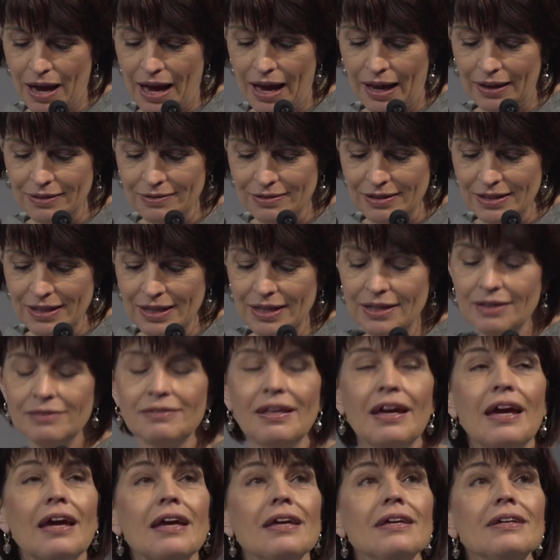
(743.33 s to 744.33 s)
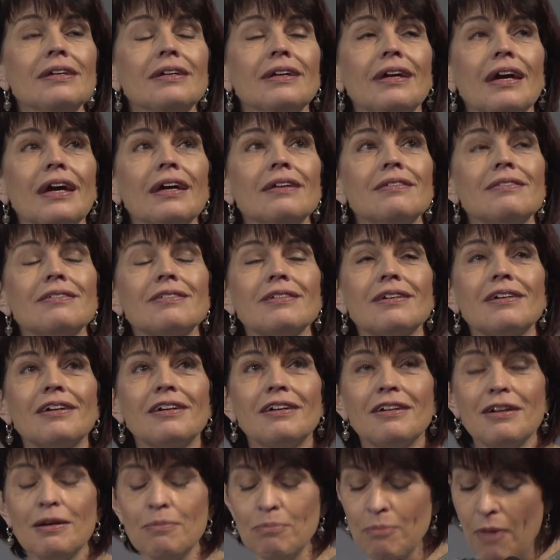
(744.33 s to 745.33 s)
and they get
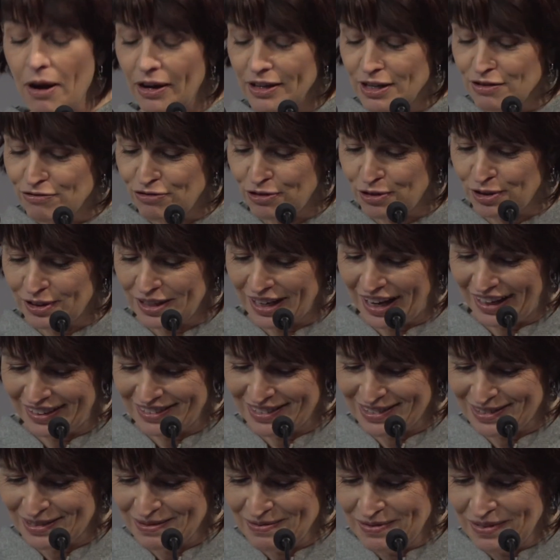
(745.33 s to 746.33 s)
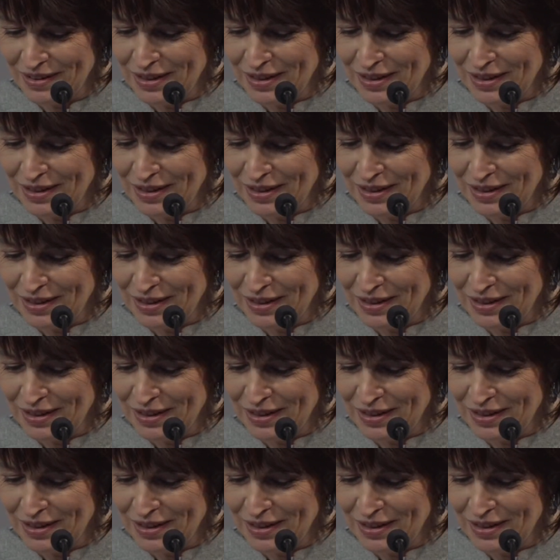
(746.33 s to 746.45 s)
money for that.